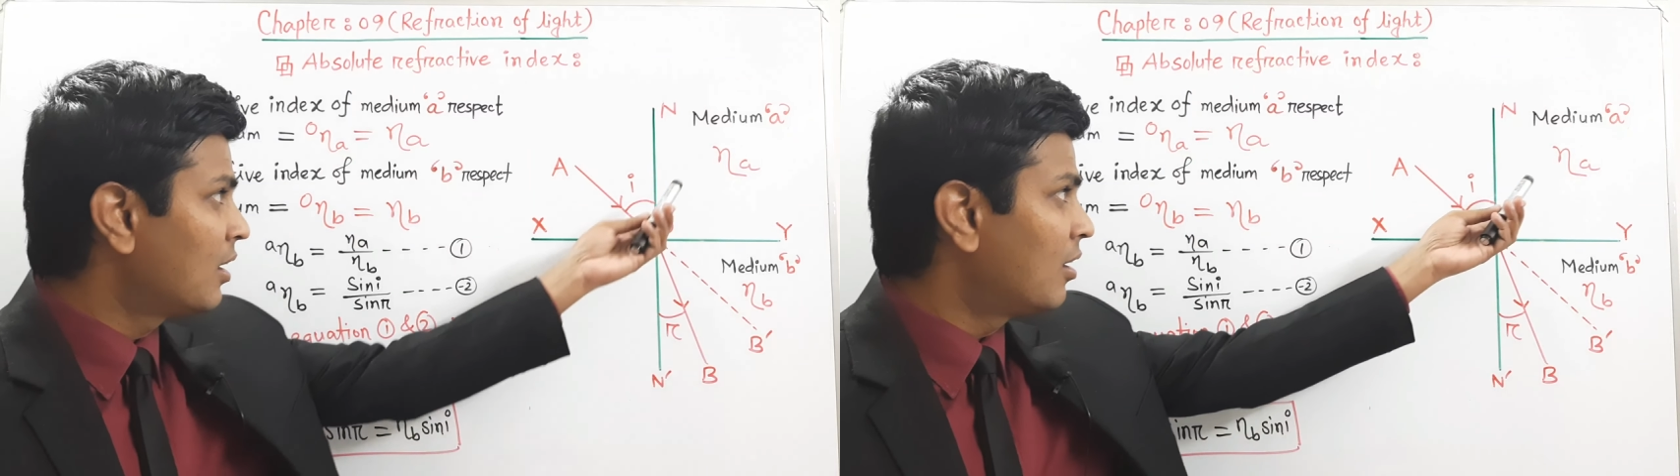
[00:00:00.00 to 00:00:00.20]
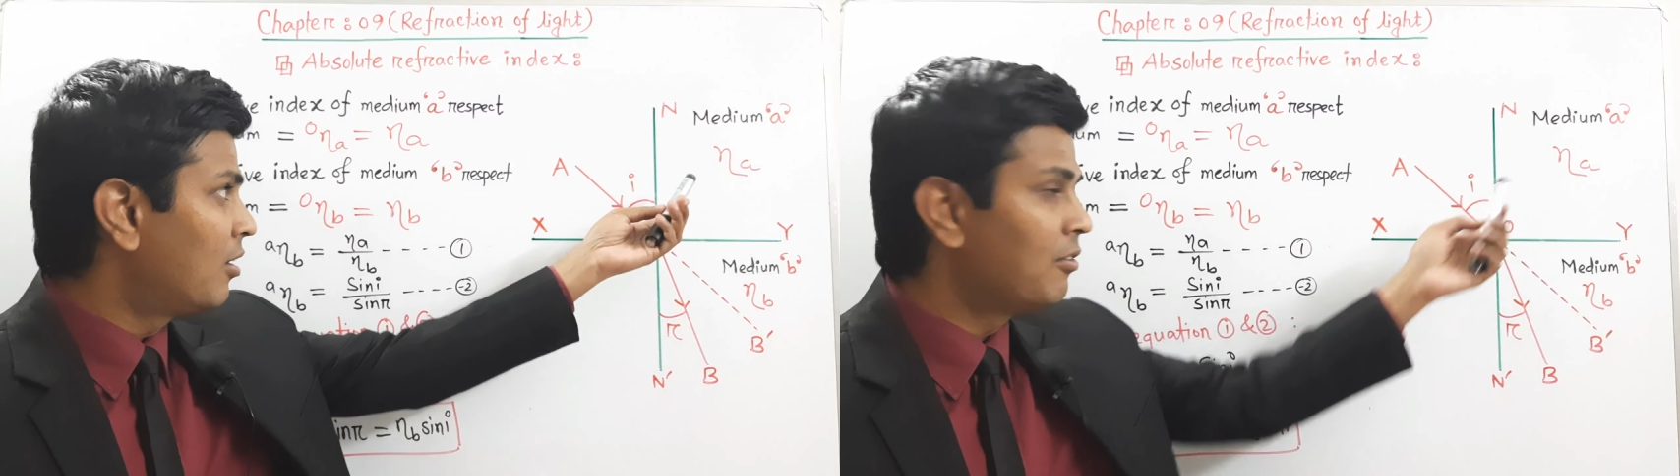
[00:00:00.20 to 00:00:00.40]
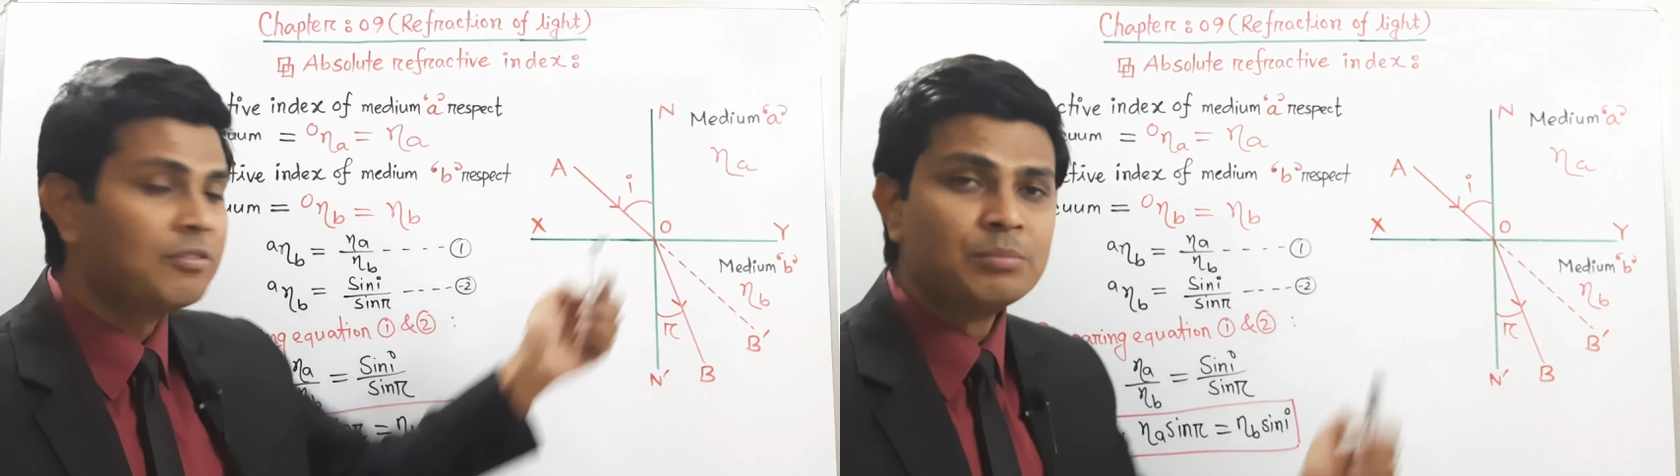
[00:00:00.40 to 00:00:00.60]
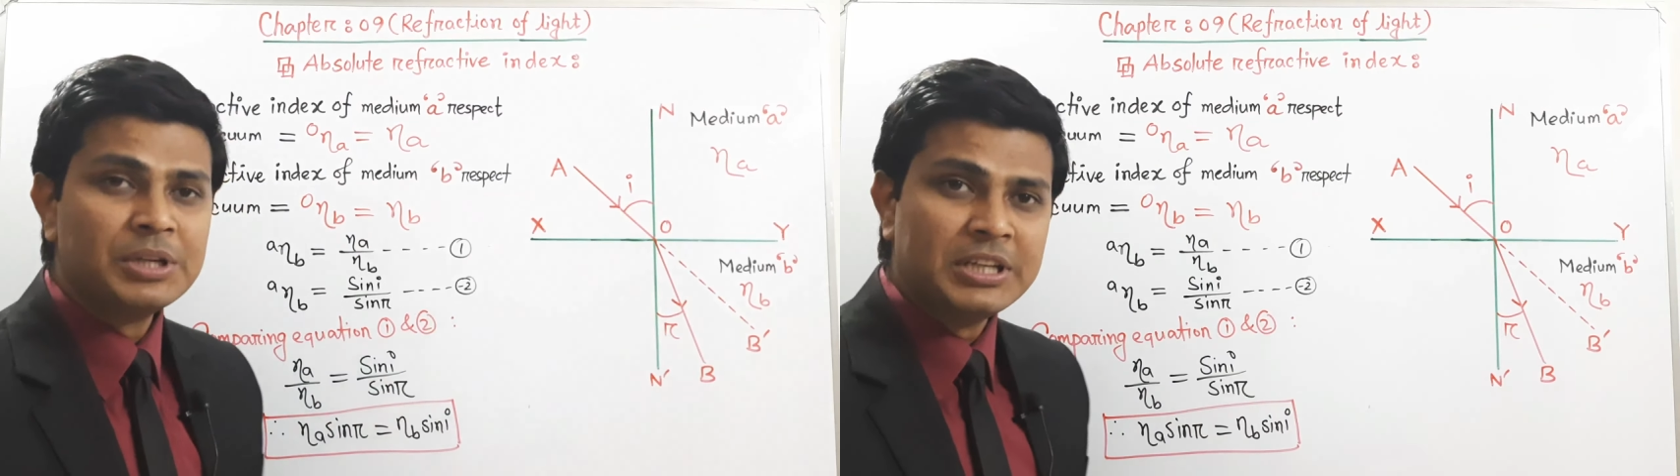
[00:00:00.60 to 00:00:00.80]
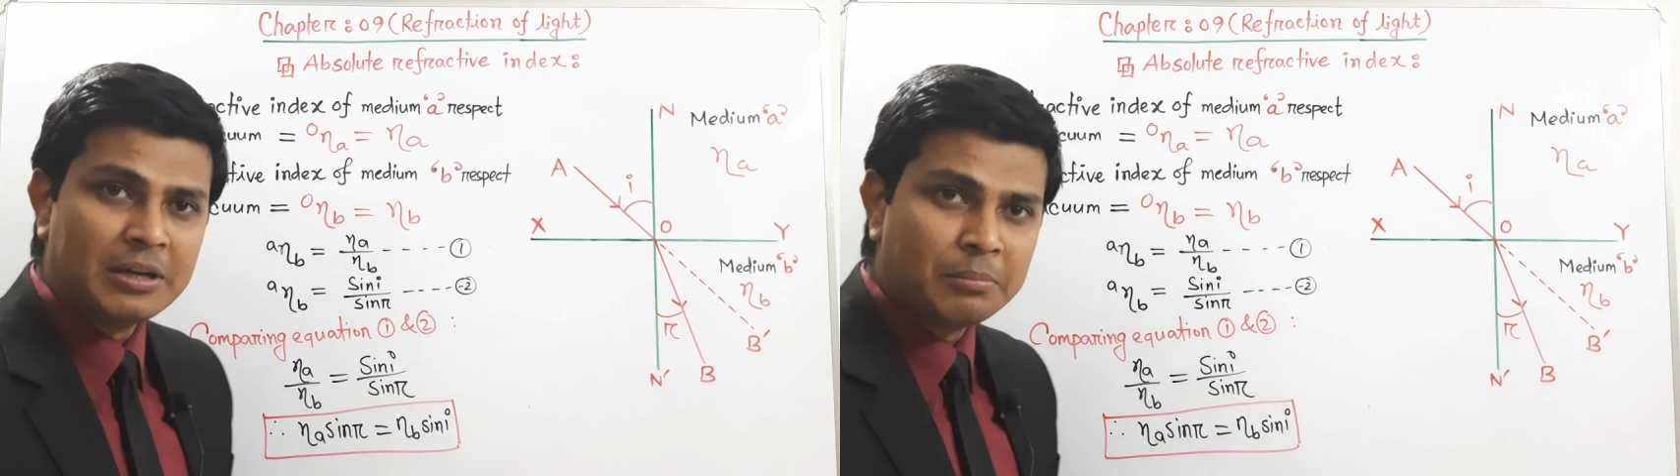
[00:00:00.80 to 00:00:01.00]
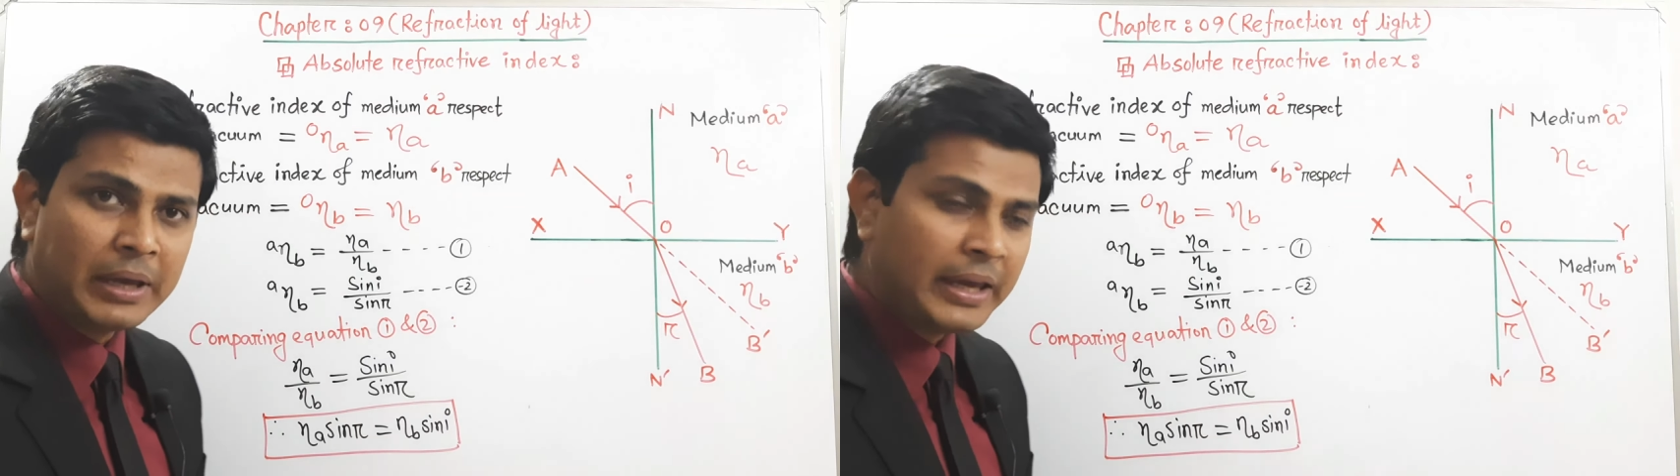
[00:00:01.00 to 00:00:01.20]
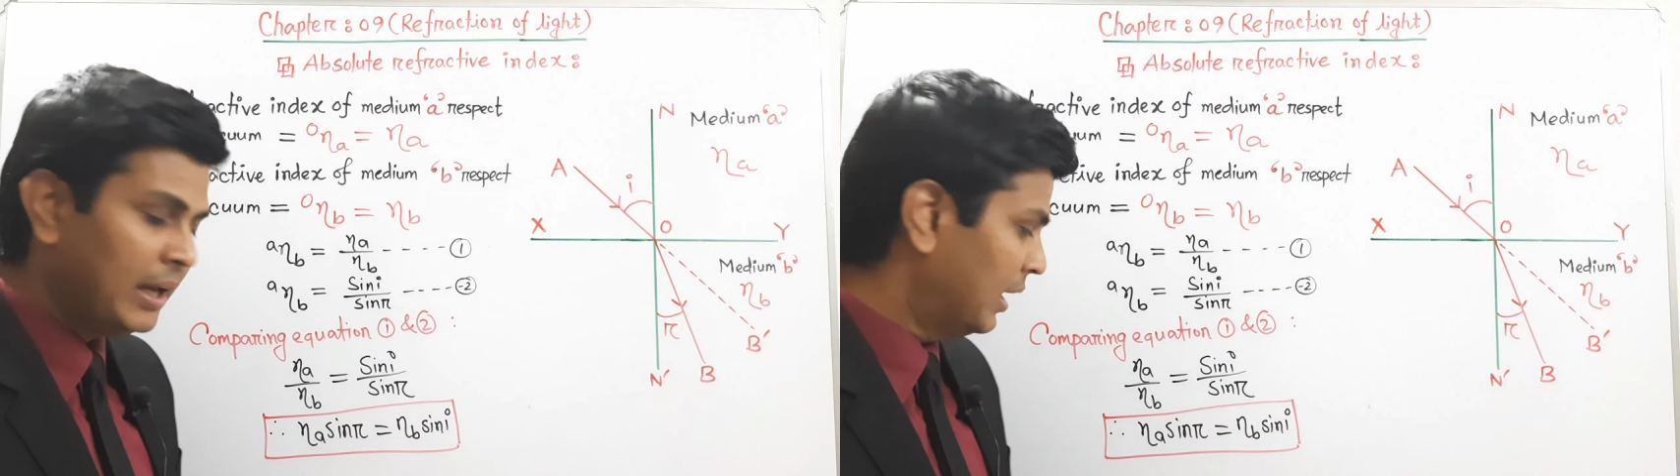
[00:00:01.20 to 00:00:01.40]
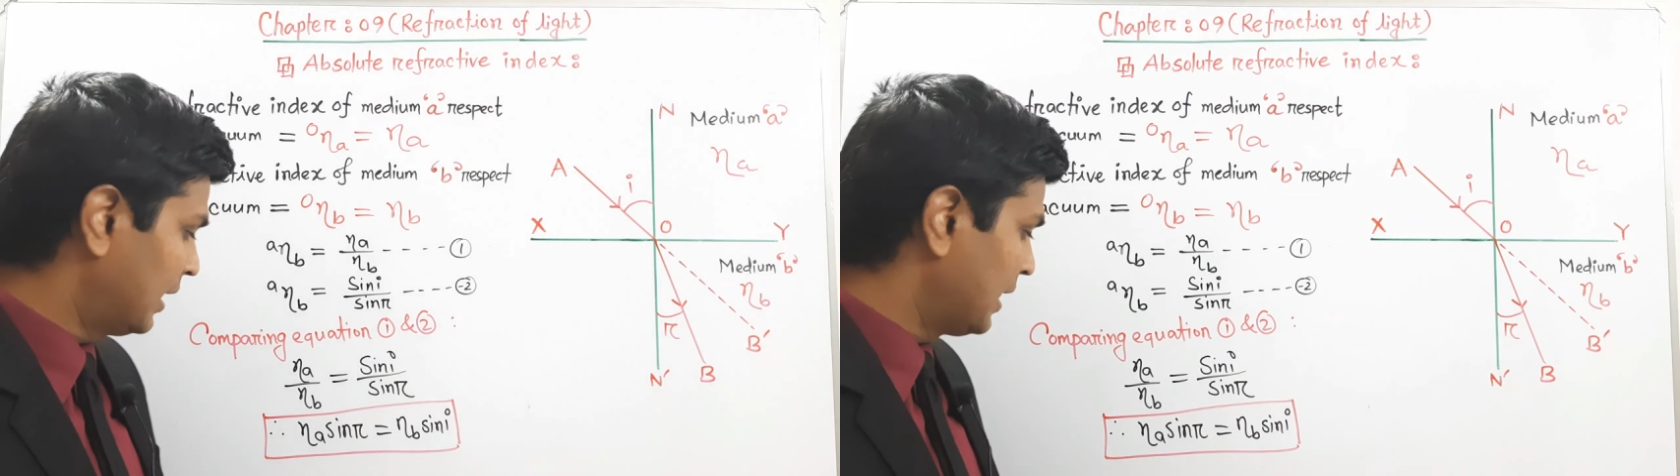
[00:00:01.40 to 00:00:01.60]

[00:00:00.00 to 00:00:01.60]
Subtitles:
of medium A,